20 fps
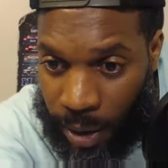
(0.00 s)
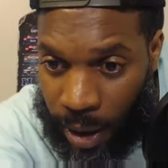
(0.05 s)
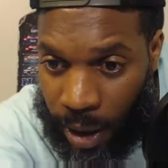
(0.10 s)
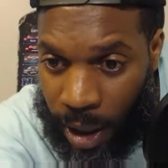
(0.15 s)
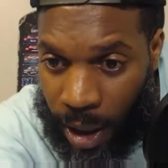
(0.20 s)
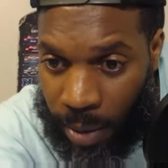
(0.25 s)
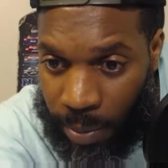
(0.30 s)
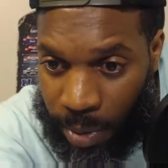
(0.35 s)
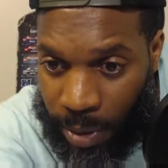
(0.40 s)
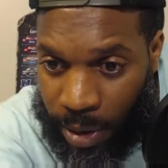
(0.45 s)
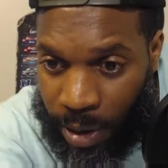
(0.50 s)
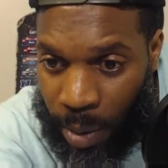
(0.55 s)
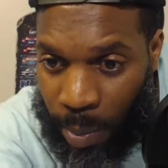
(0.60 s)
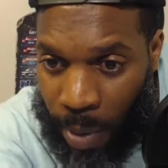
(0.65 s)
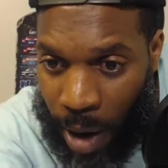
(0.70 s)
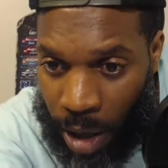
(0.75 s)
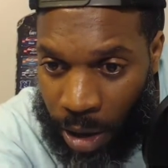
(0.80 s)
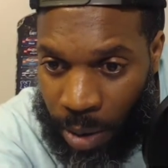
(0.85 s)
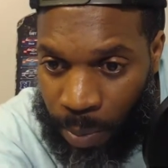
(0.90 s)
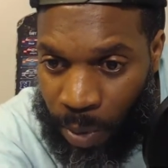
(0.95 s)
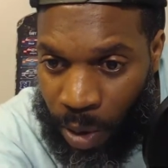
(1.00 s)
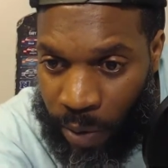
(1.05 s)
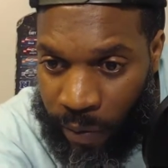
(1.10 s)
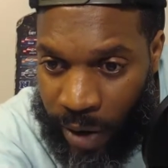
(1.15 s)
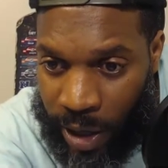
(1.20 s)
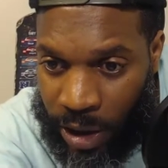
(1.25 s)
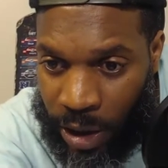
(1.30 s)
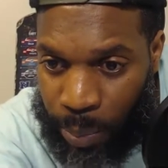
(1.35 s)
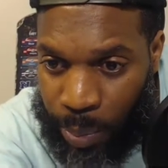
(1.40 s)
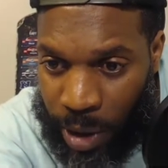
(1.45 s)
yep, so Baltimore
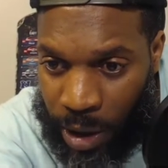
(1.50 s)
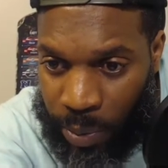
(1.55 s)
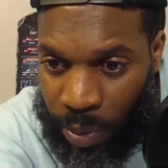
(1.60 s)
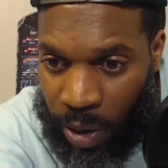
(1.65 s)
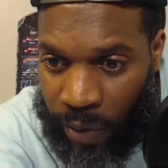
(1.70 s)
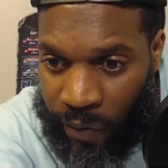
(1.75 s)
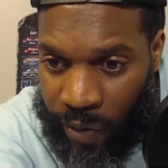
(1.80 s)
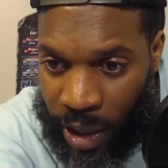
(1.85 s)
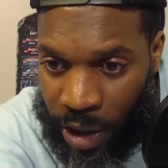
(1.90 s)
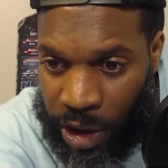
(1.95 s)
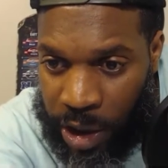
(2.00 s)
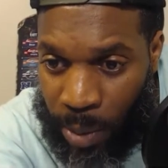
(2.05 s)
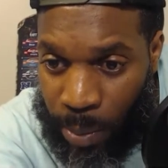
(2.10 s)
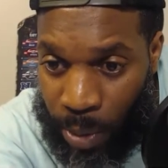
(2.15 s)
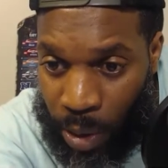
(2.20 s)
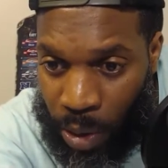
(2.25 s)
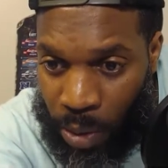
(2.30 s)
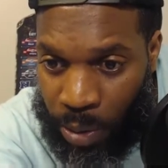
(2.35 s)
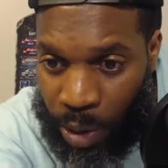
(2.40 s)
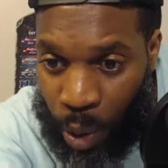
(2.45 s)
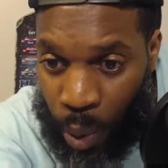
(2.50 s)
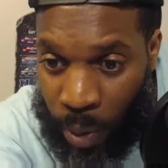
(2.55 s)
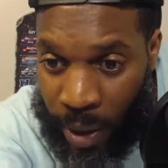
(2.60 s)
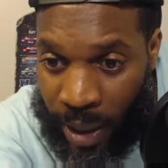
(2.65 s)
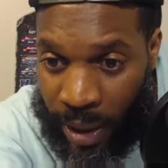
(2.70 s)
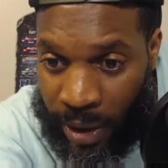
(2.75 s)
versus Pittsburgh officially moved to